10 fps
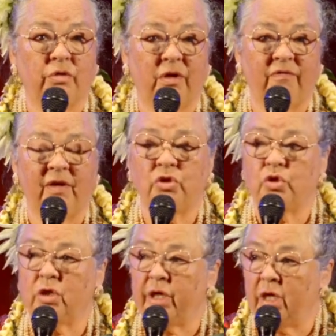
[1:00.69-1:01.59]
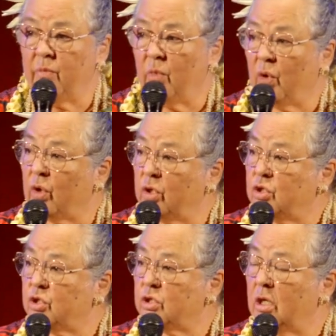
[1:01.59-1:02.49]
to eventually
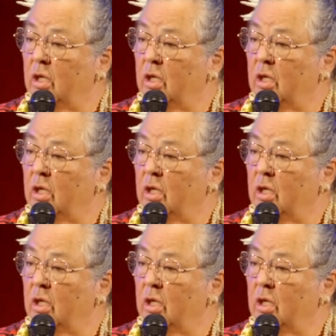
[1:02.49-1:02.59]
emerge